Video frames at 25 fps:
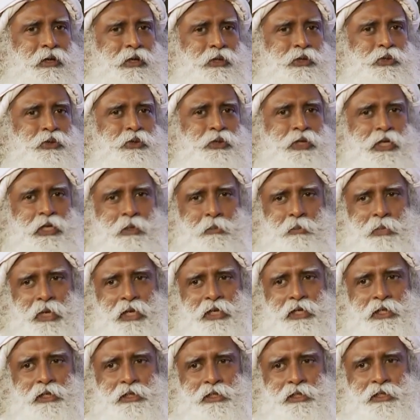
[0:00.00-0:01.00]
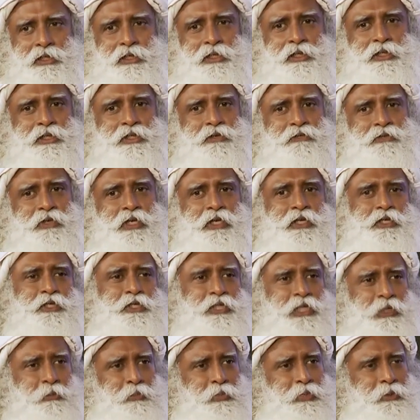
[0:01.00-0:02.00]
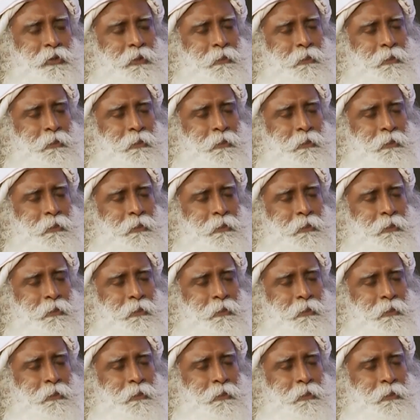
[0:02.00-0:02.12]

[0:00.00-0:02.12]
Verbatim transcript: you need many tiers of leadership.